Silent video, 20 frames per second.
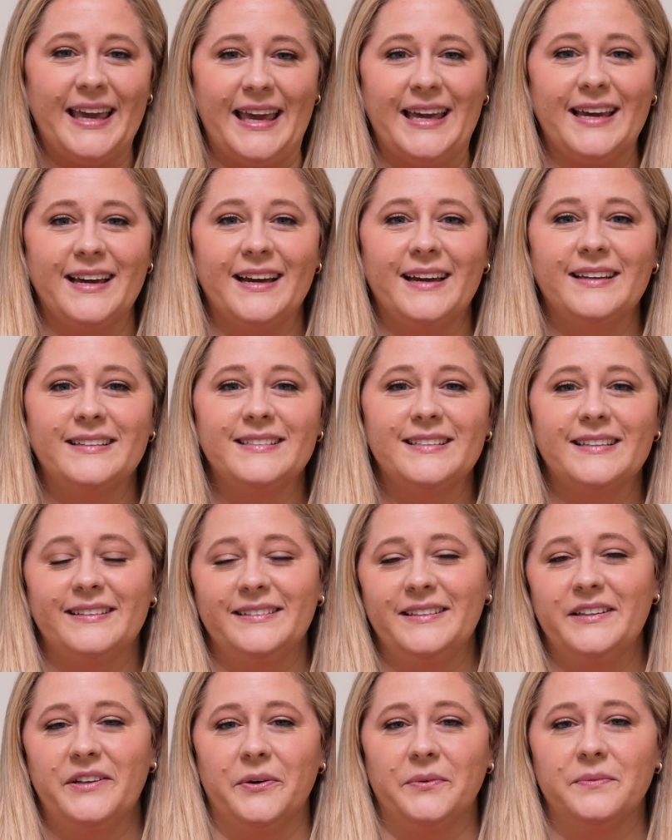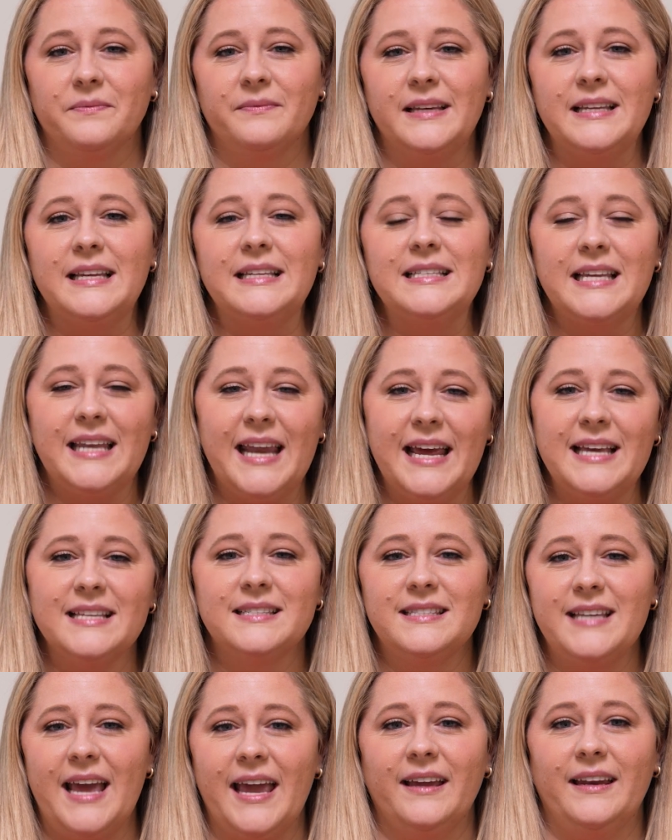And, in today's
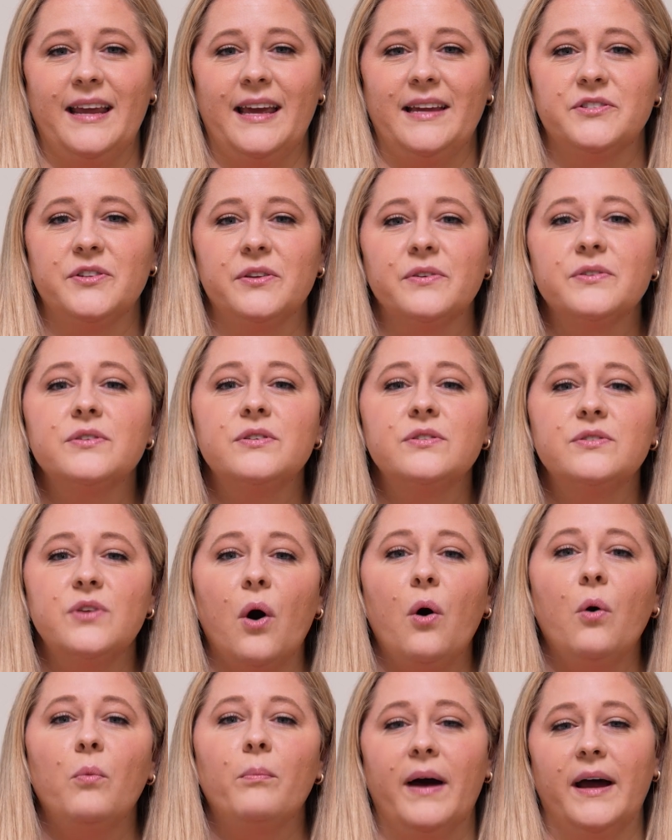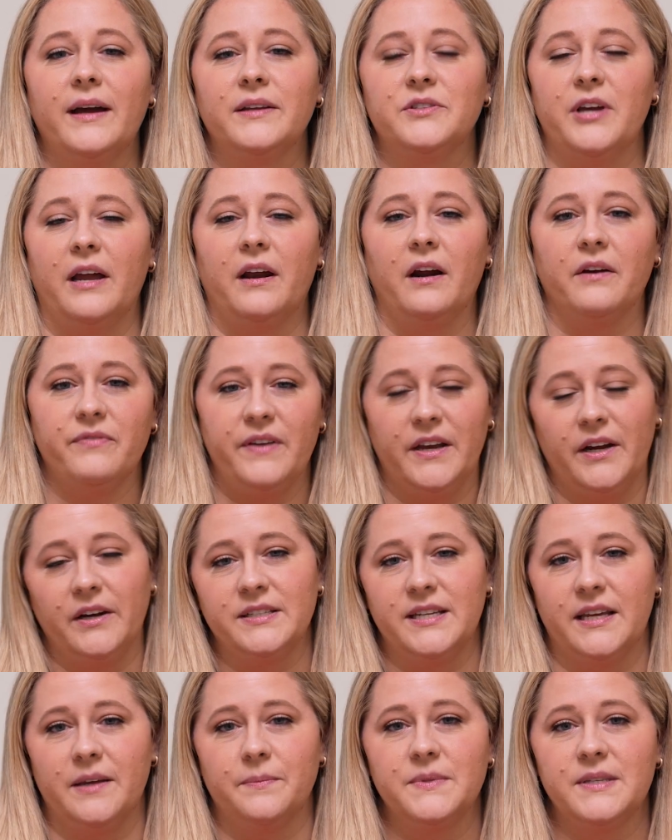day and age, there's so much at our
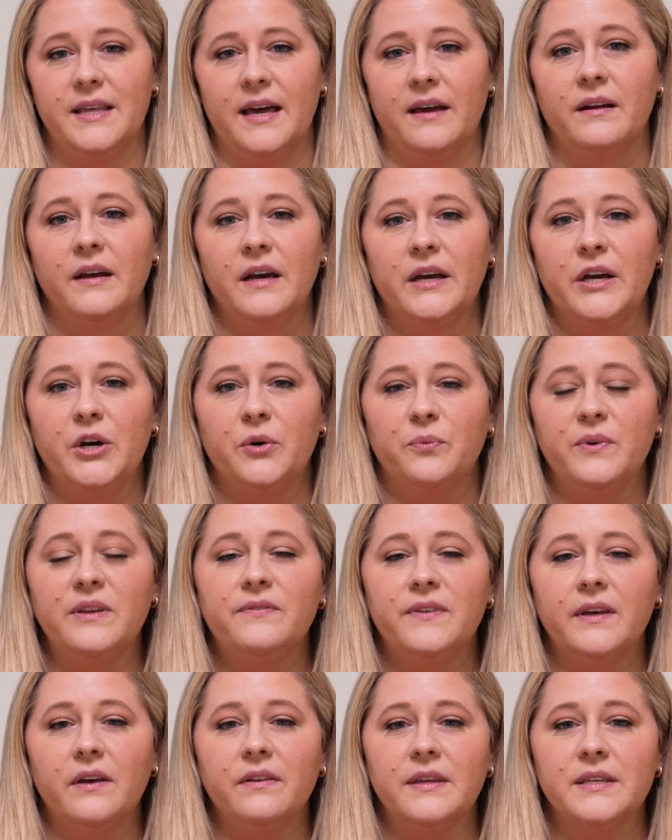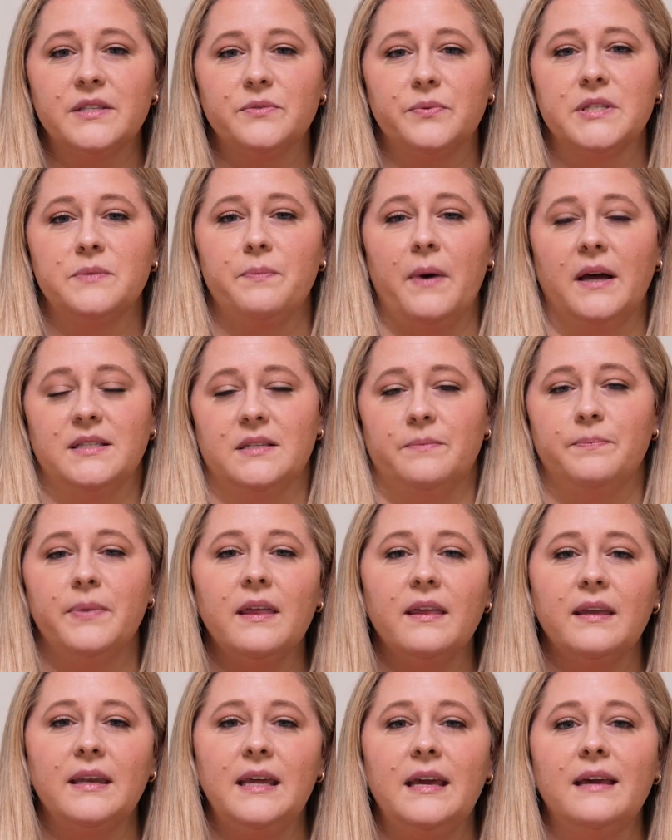fingertips that we feel this
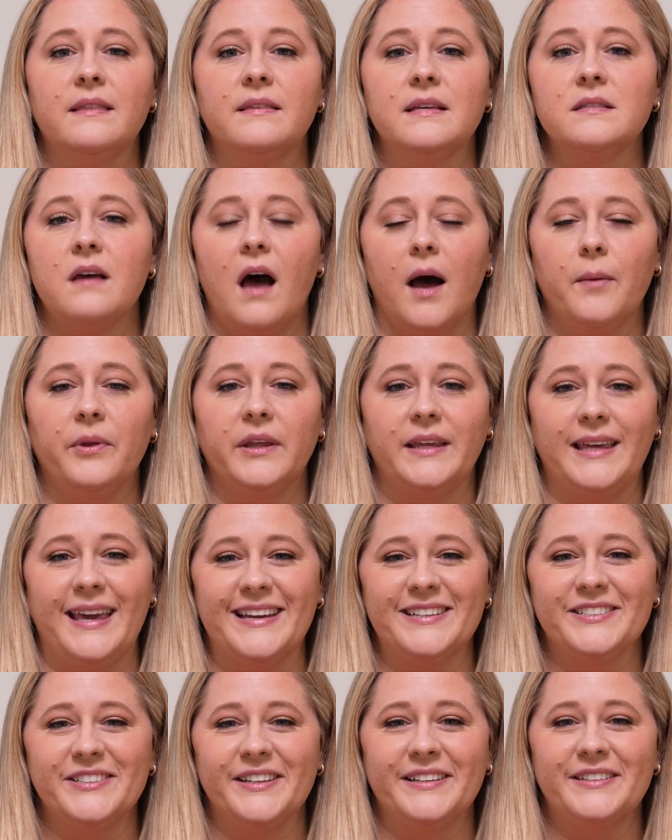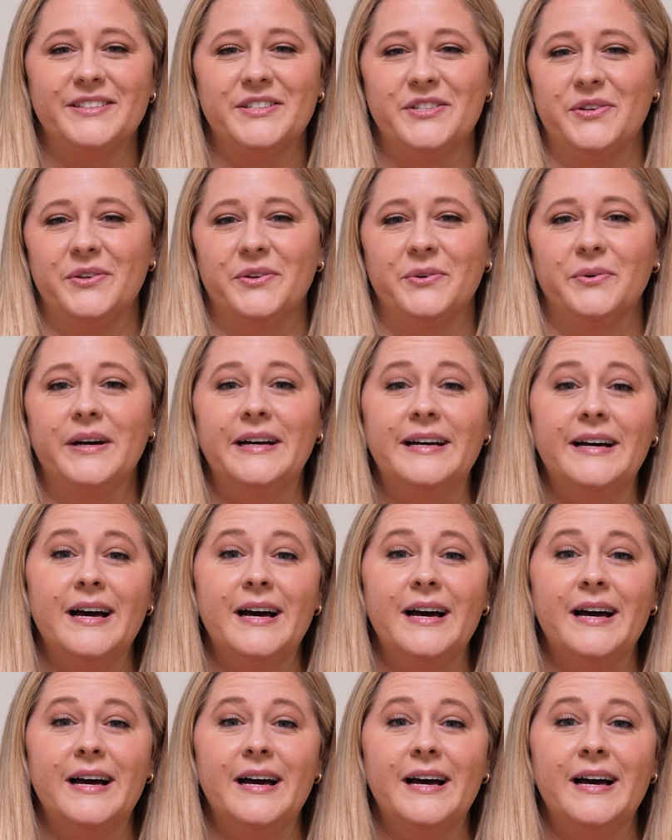responsibility and this obligation to